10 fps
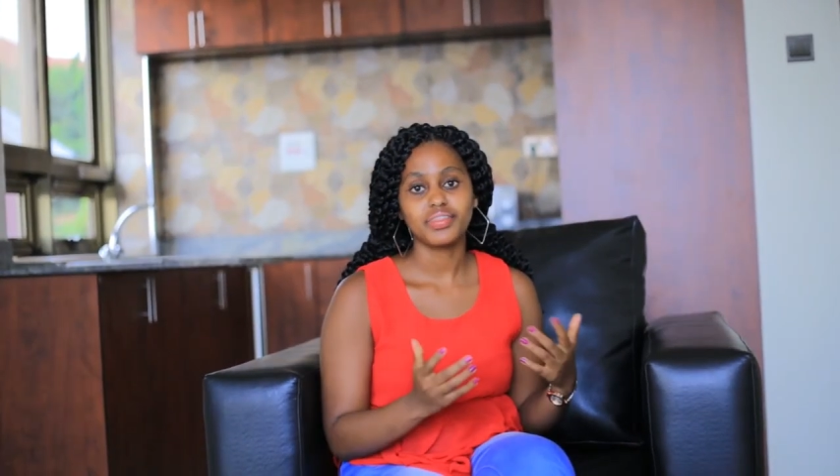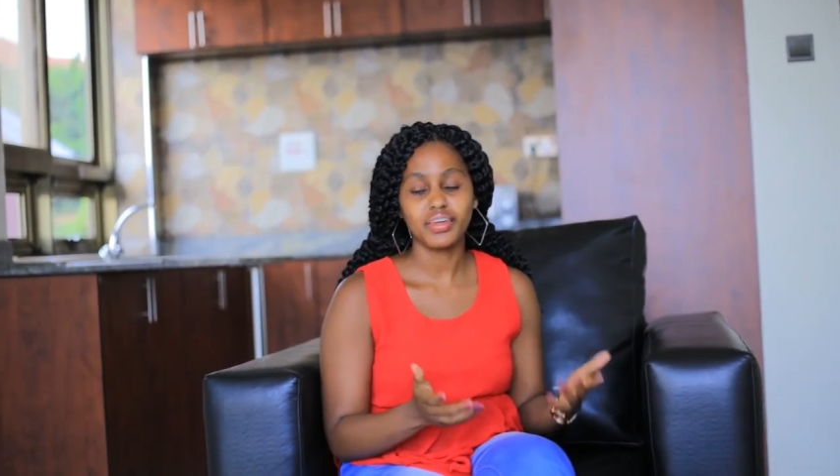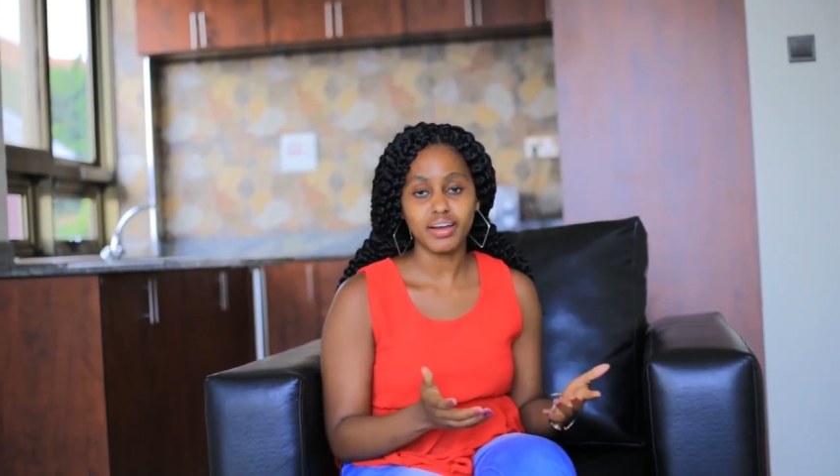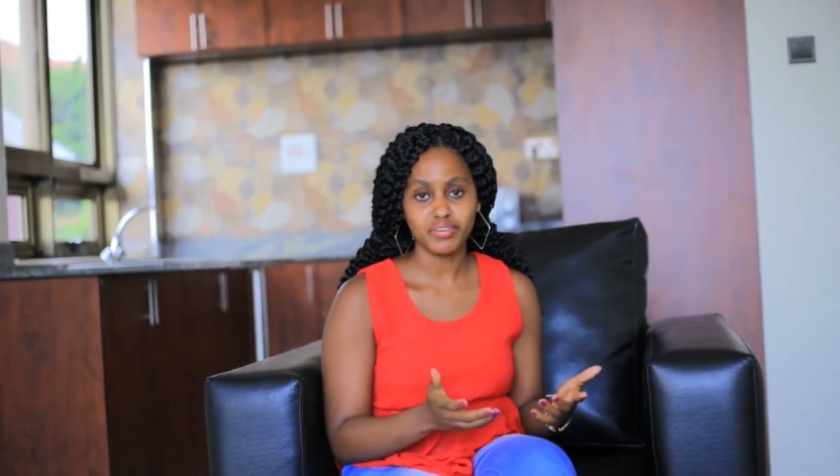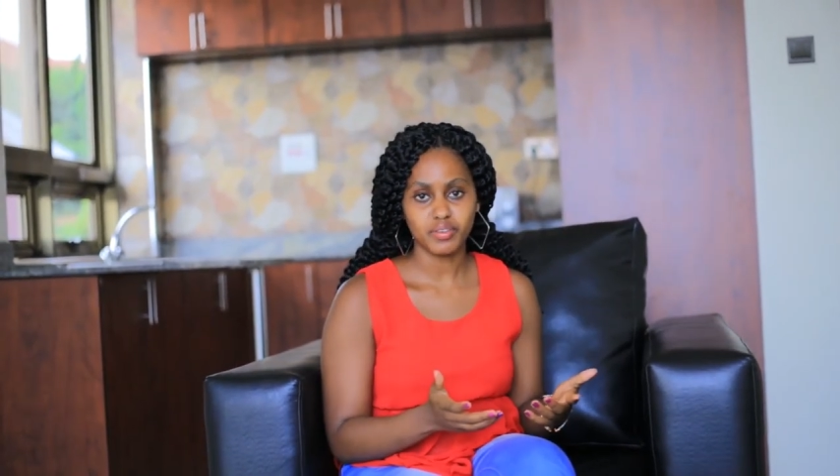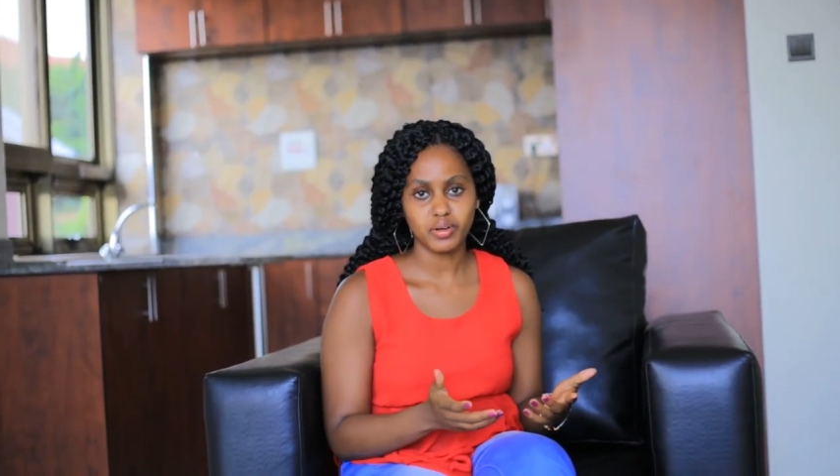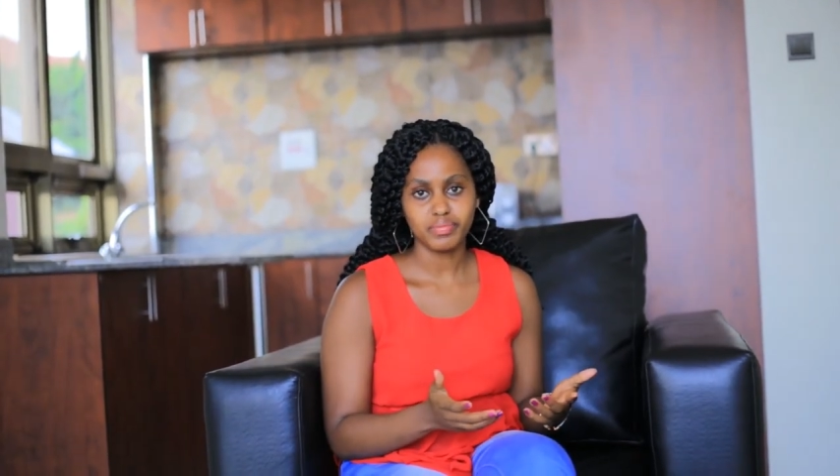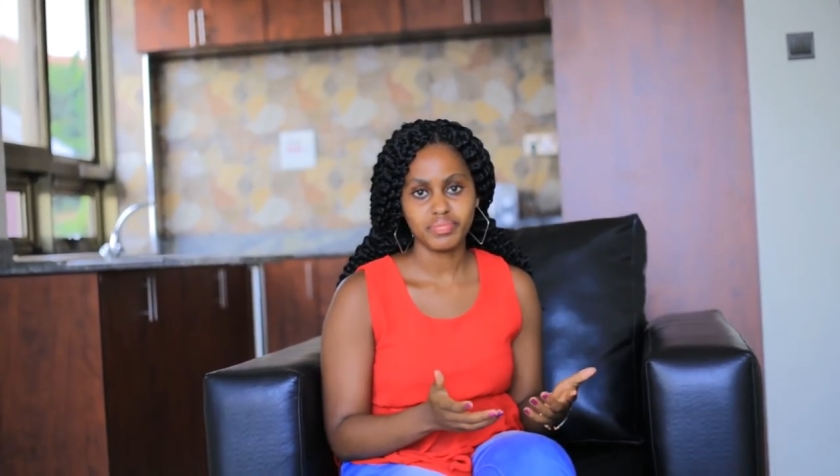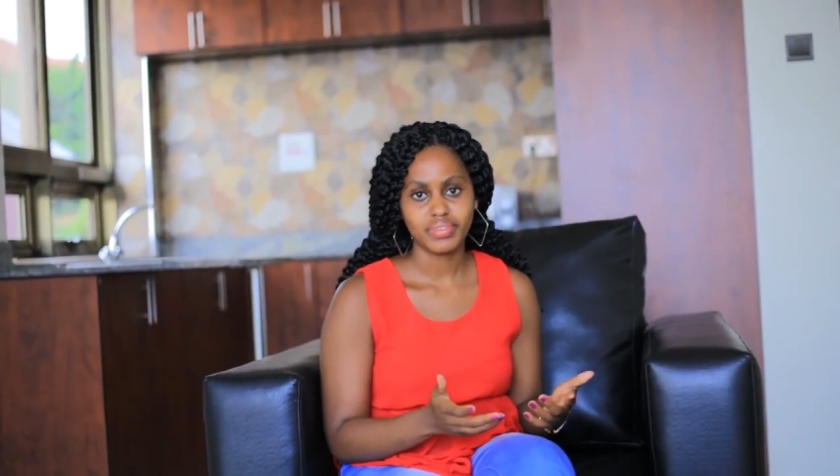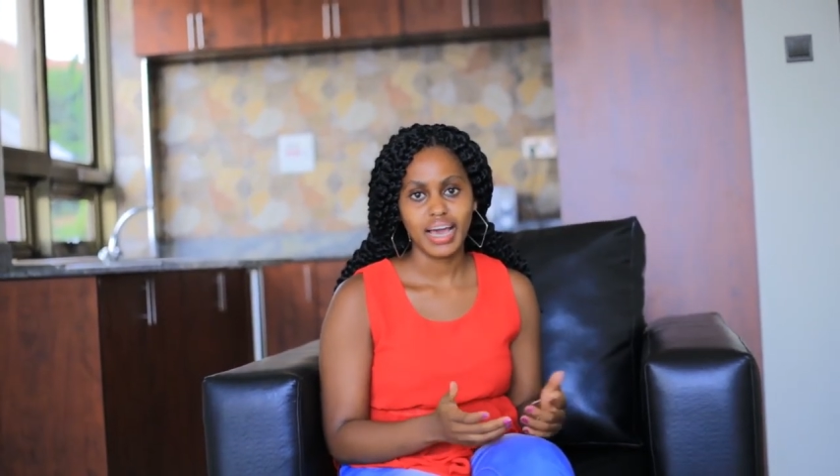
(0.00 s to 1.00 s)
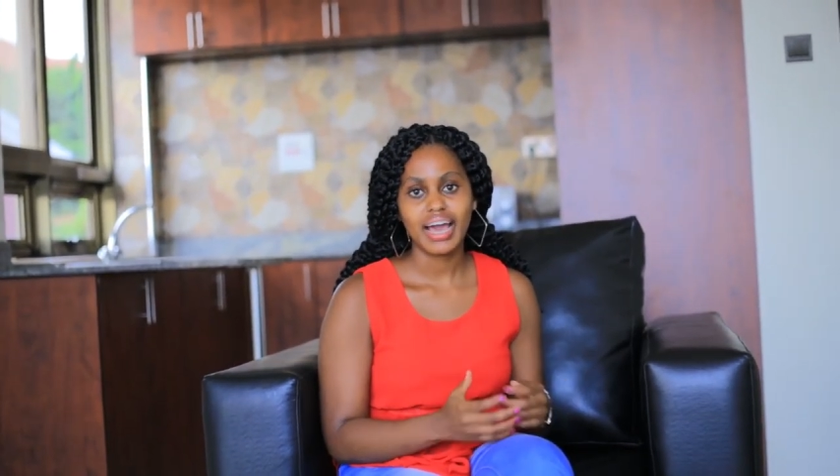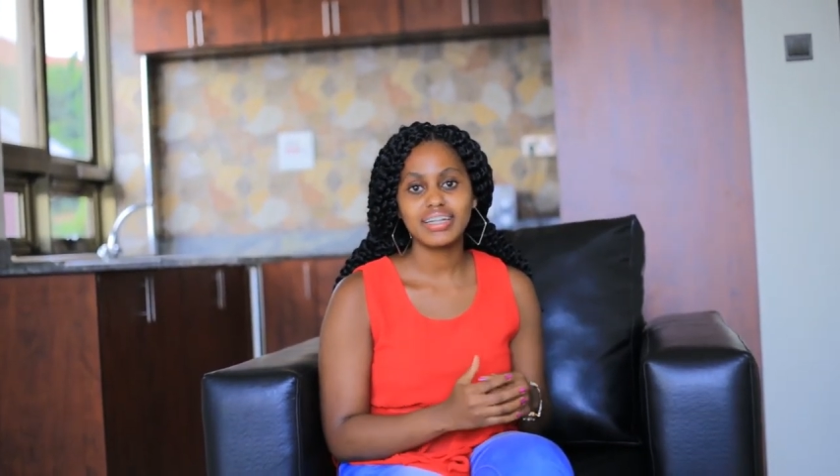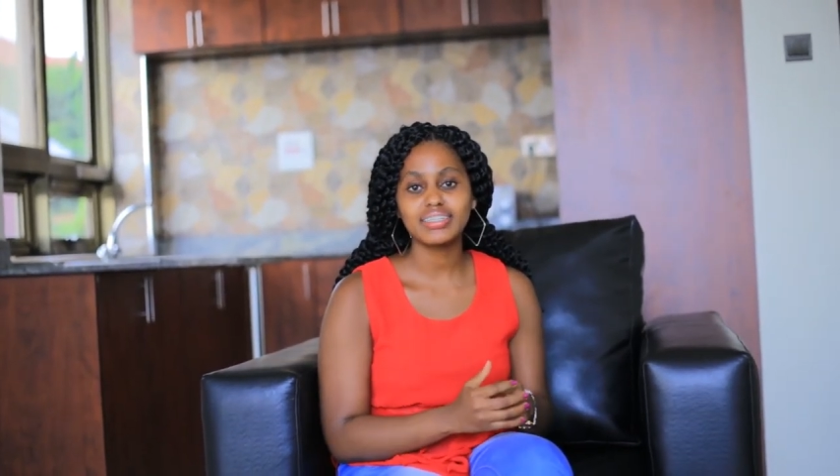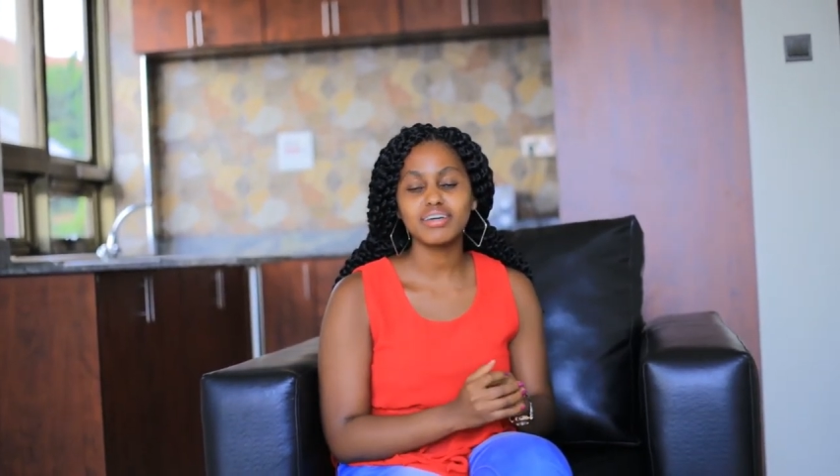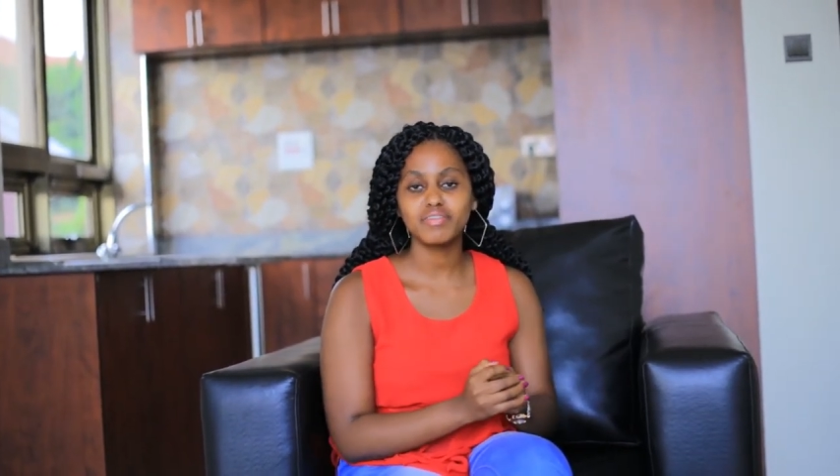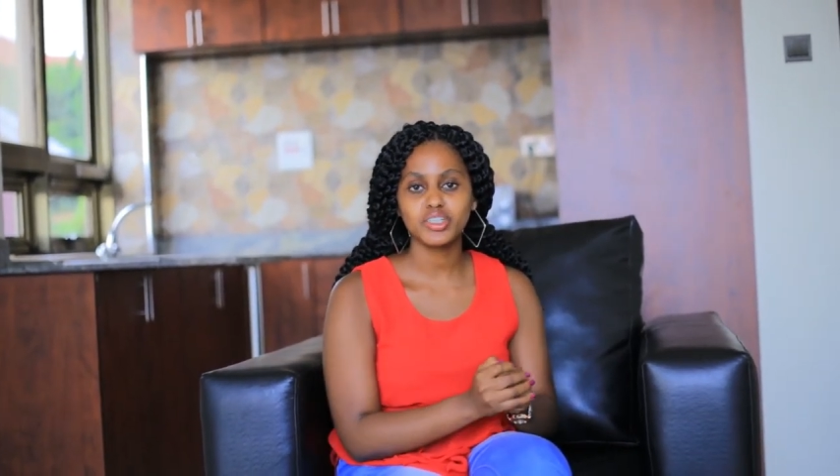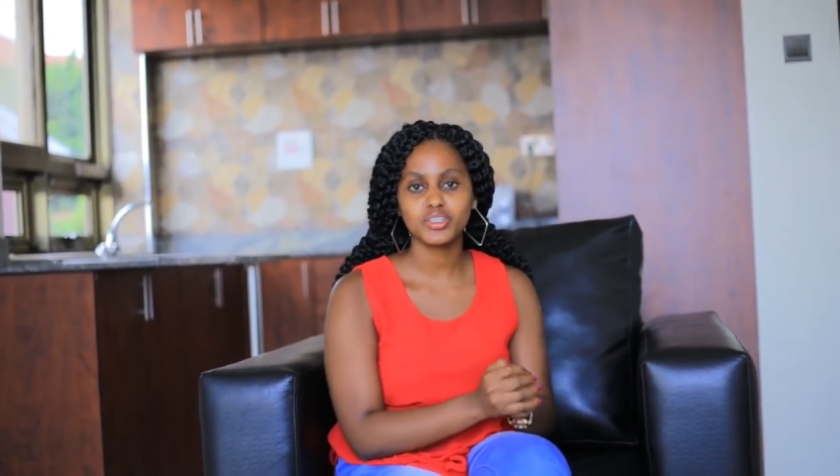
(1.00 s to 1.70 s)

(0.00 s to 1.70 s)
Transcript: Therefore, endeavor